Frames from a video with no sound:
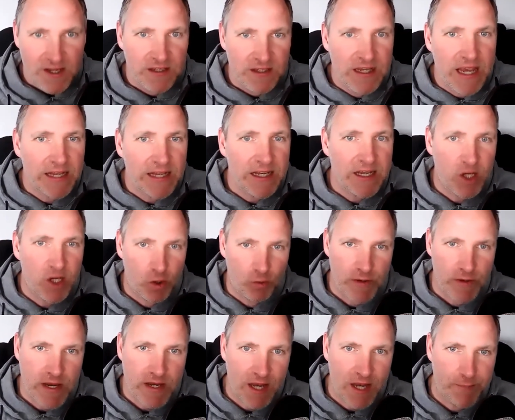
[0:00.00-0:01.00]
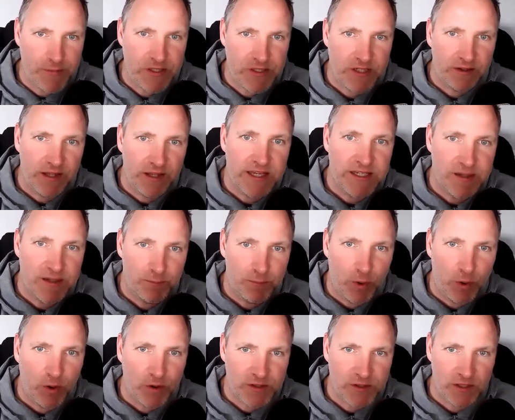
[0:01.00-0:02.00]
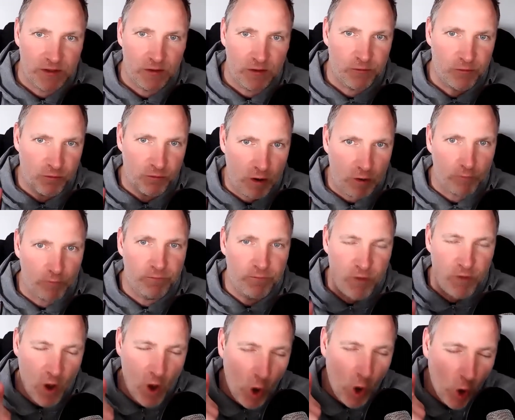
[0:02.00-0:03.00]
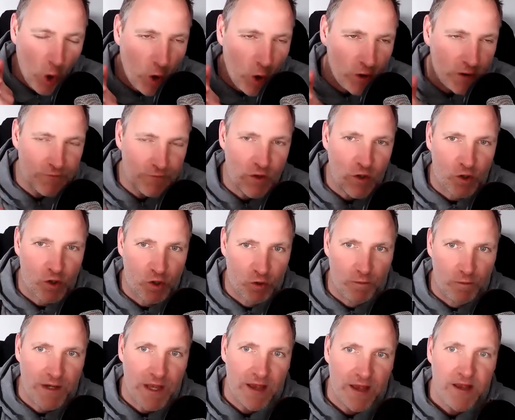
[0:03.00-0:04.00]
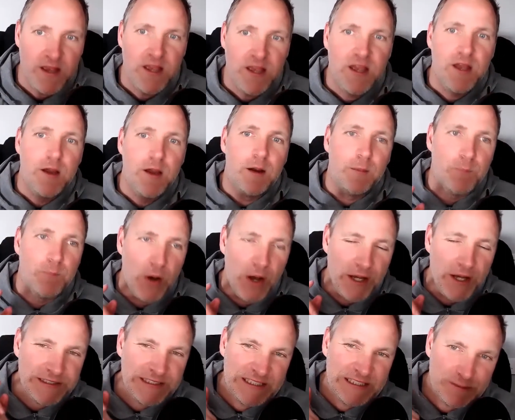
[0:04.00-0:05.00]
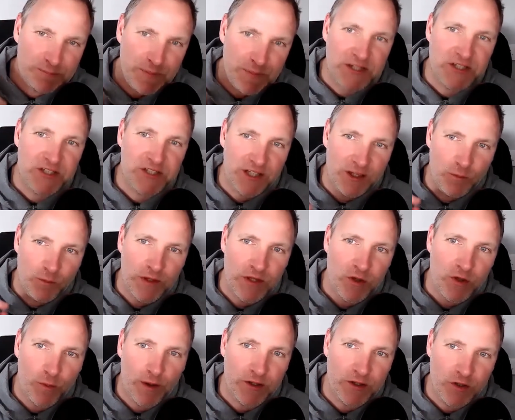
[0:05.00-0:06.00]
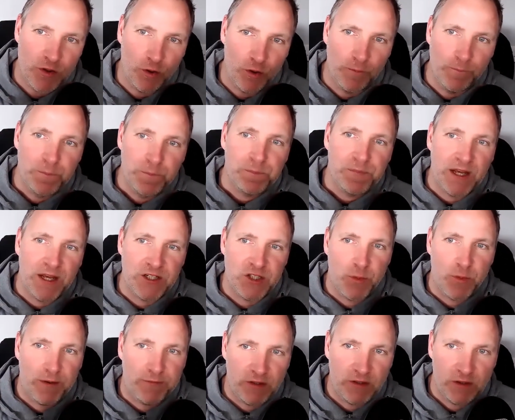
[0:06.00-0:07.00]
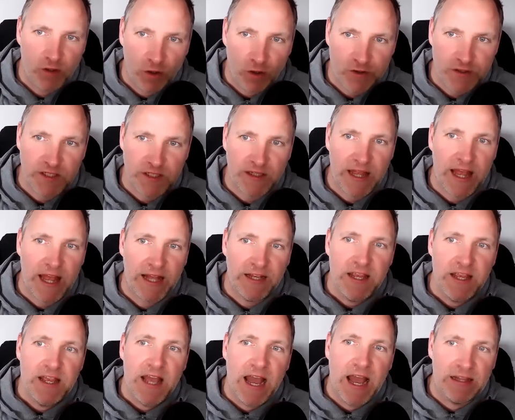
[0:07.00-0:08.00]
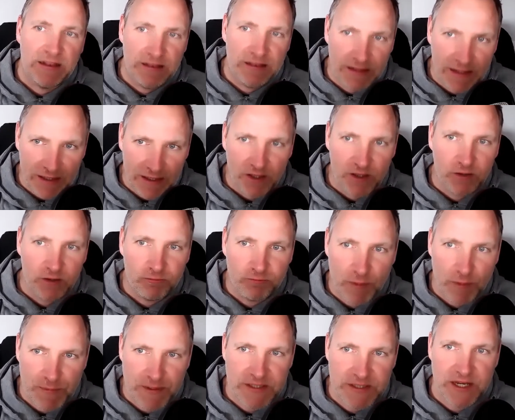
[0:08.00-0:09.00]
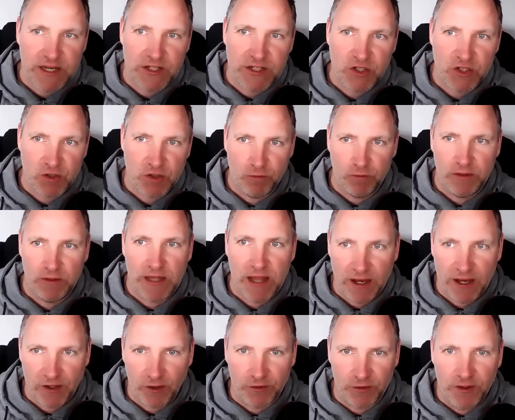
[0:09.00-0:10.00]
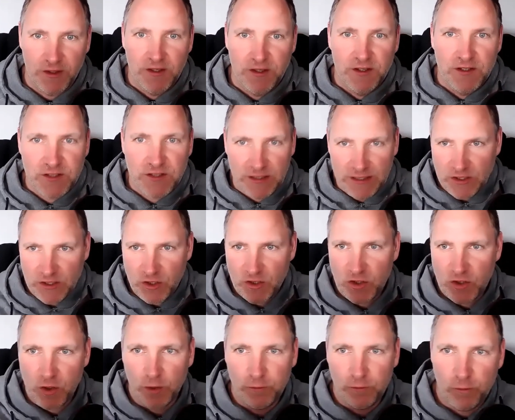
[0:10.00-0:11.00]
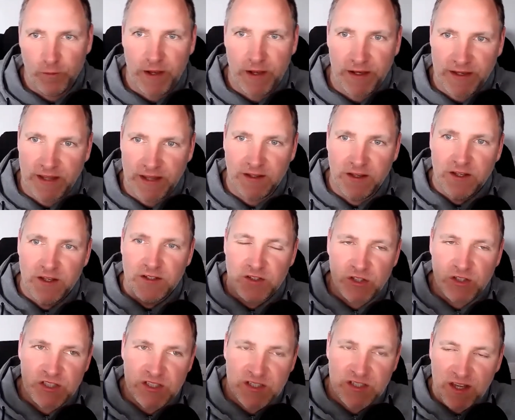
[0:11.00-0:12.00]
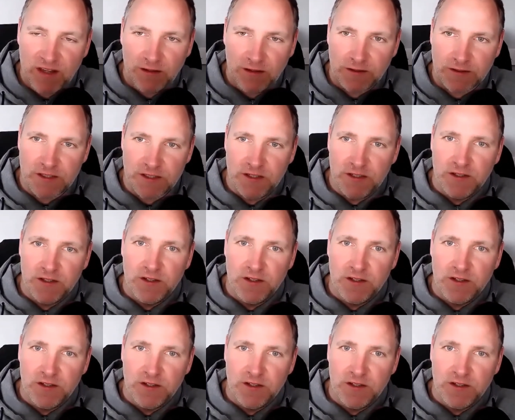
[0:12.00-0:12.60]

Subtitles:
Gaining career capital is important throughout the whole of your career, but especially when you are young, as you have a lot to learn and little reputation to rely on. So let's just go through that again. So skills.